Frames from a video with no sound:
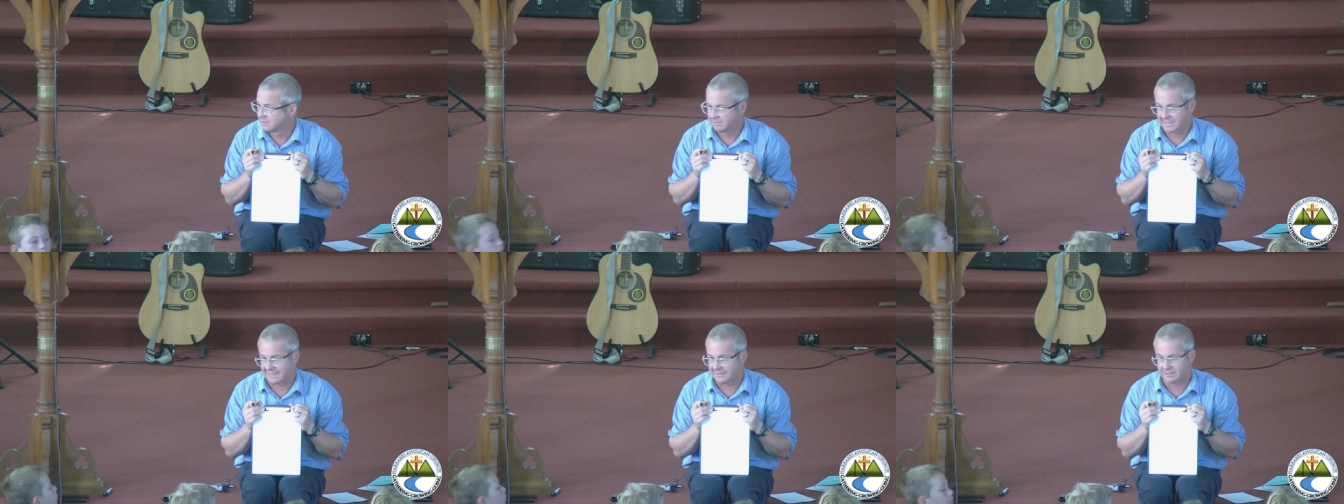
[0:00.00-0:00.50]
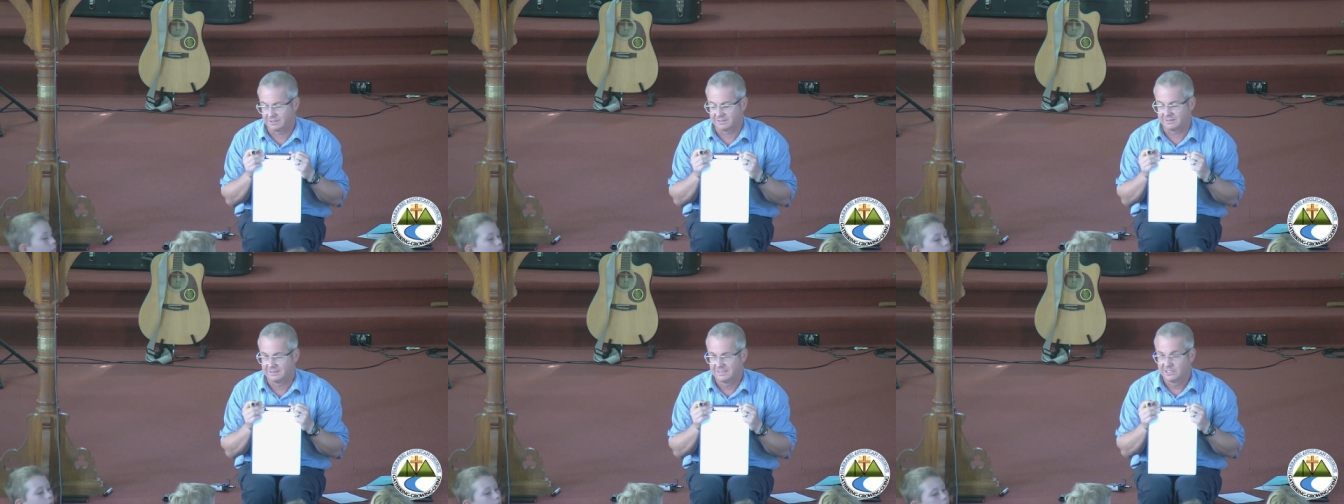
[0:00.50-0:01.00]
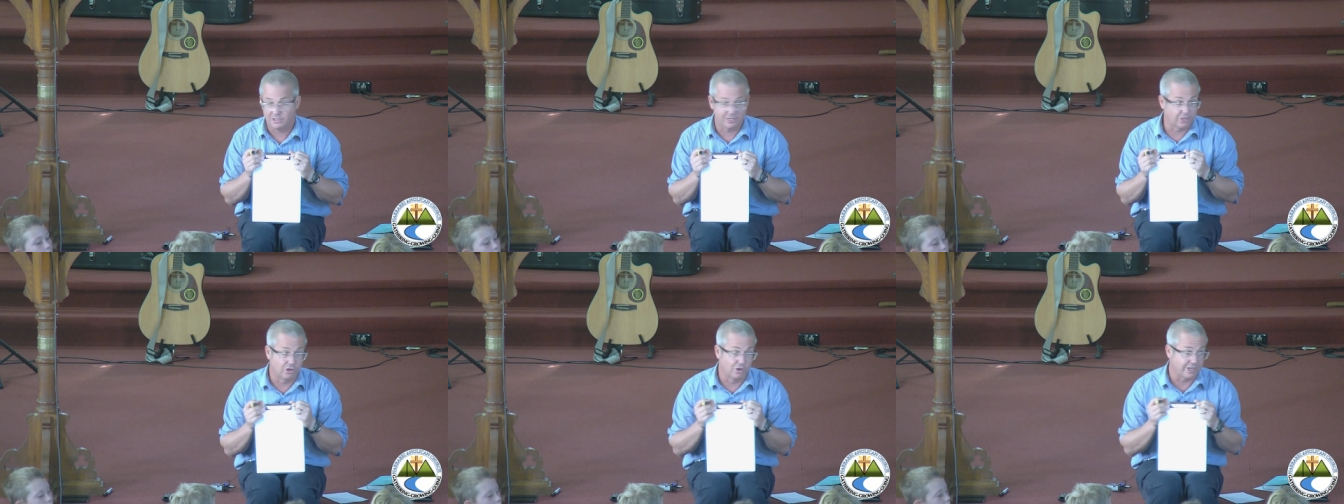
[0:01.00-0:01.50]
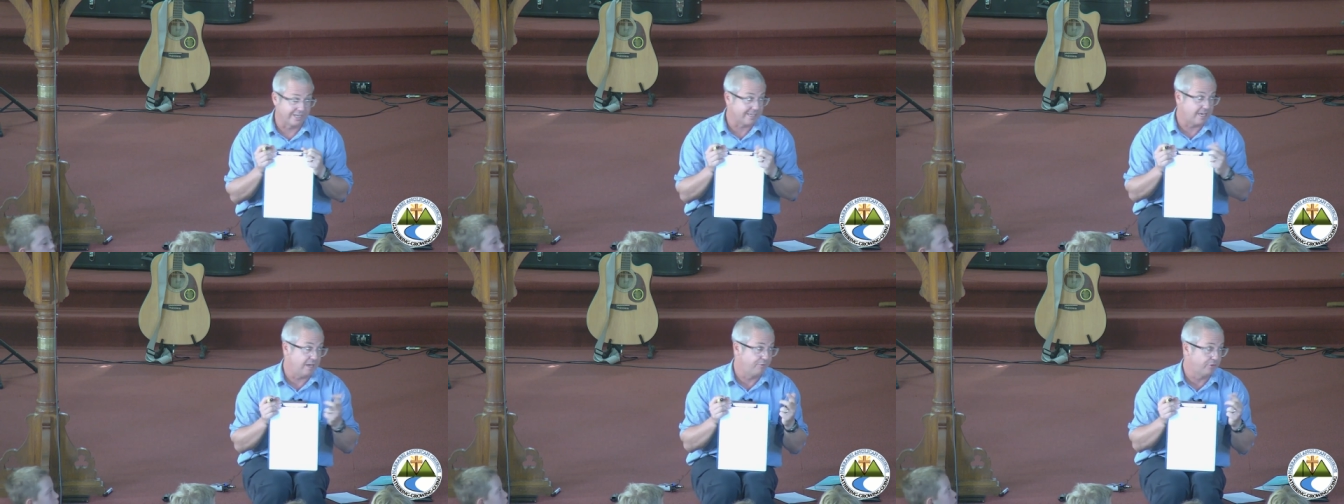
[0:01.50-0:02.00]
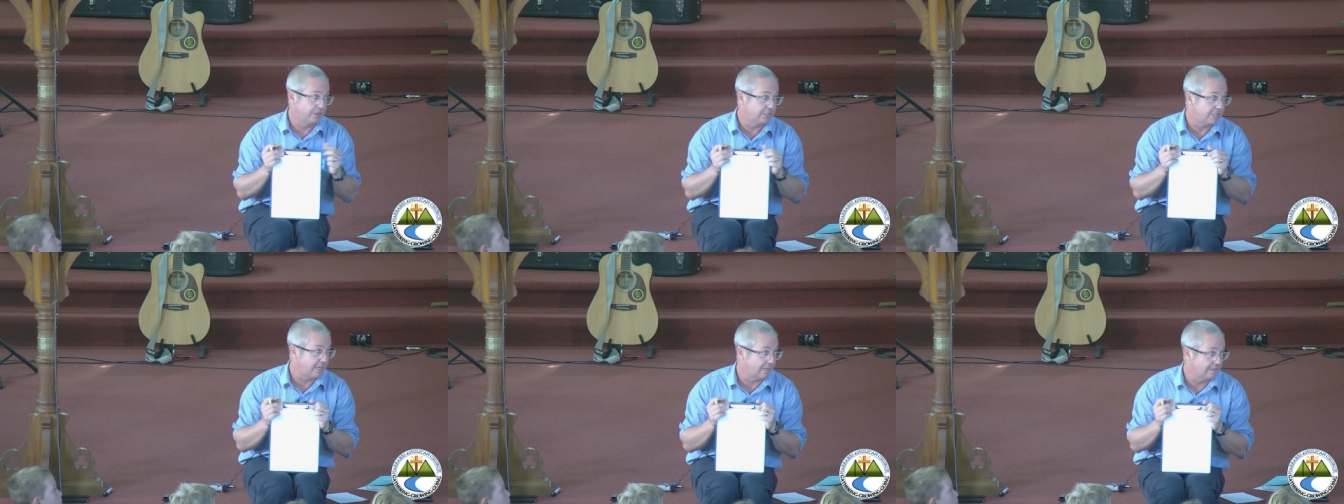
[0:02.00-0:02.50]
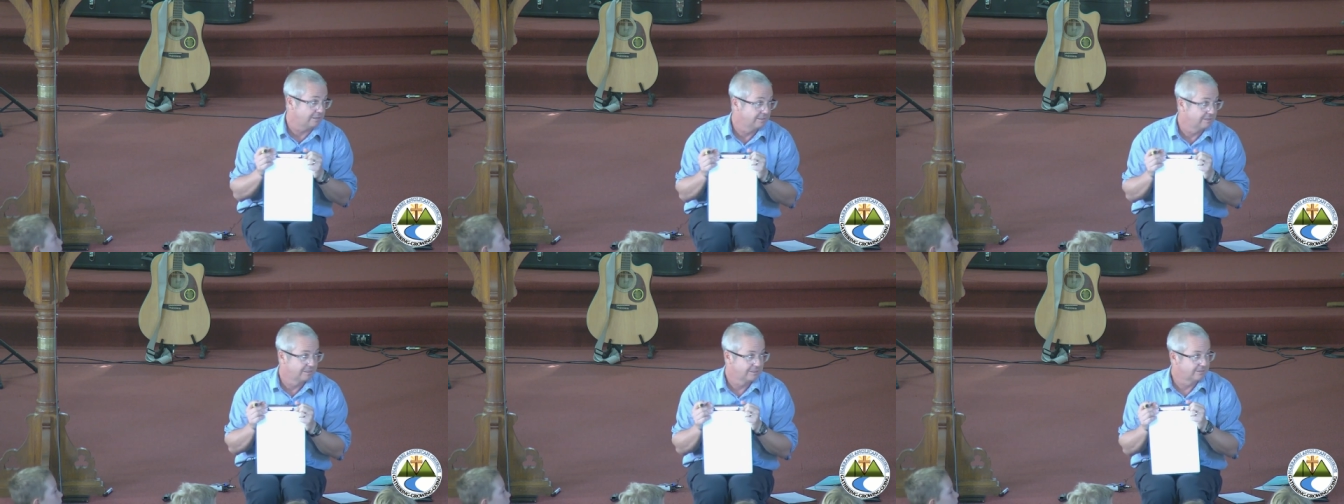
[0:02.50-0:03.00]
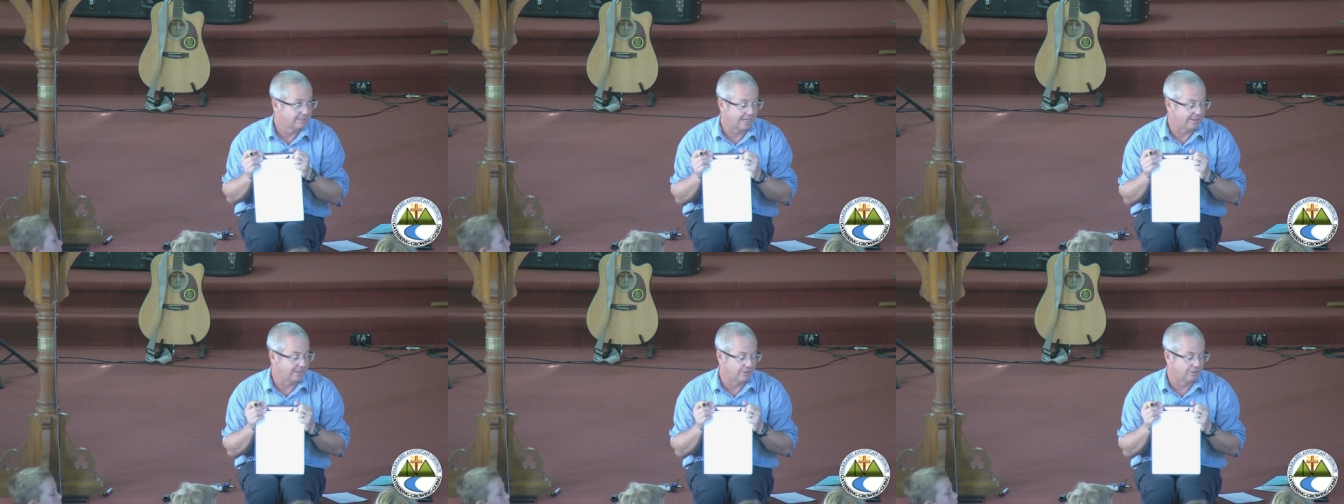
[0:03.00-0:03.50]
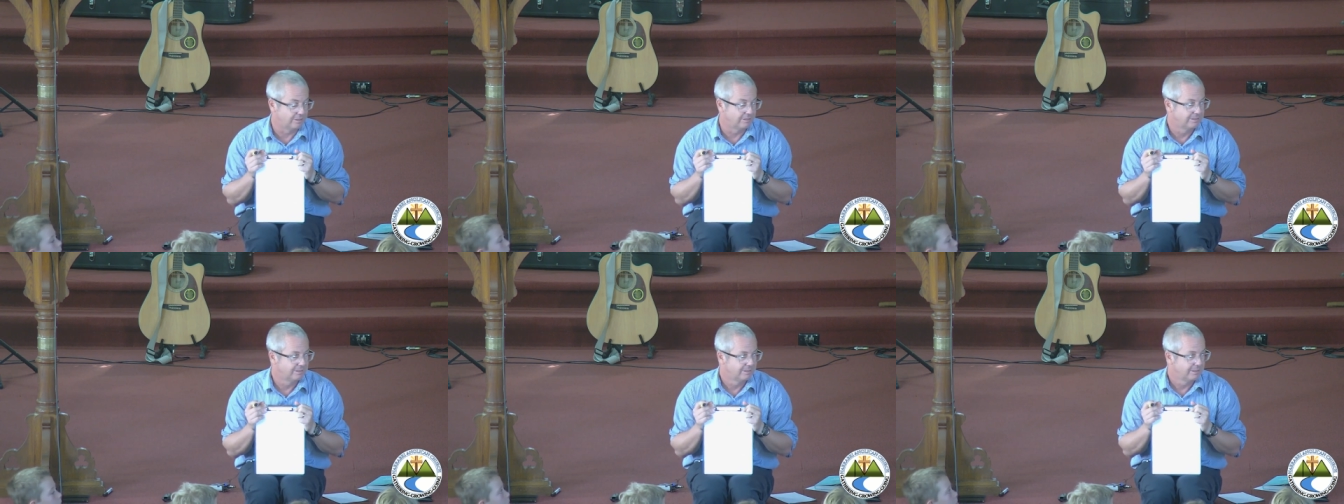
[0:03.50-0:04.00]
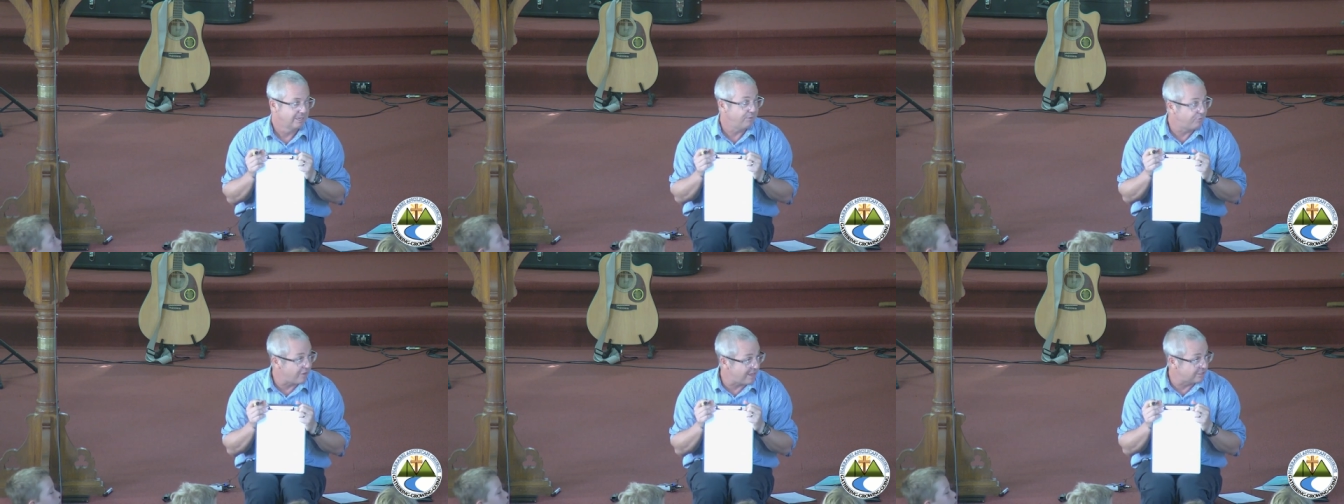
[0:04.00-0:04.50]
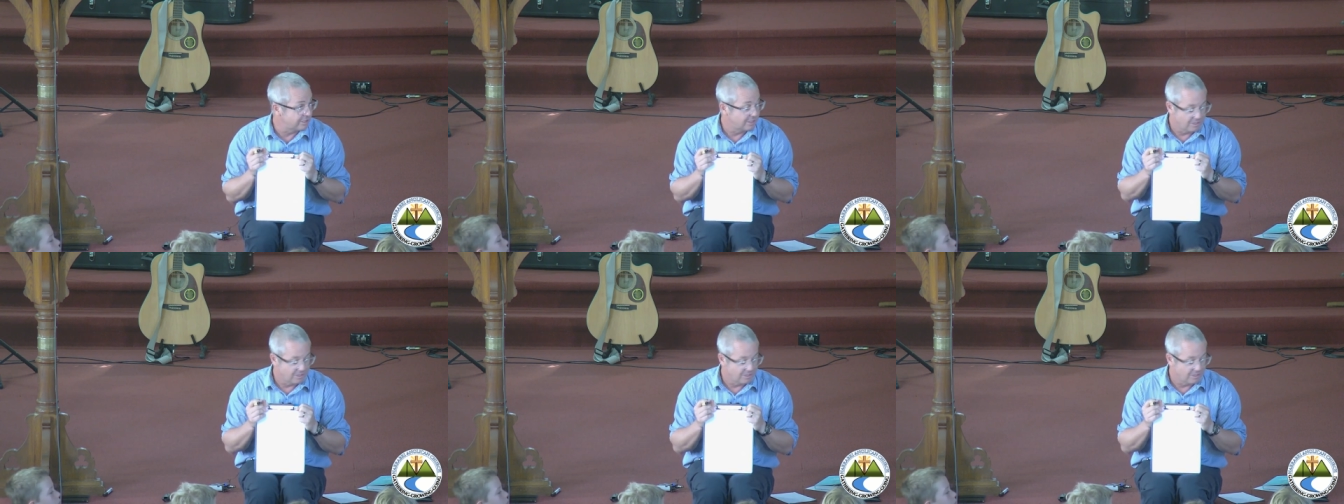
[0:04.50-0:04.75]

No, they're not. Do you they're all going to care for each other? No, they're not. In fact,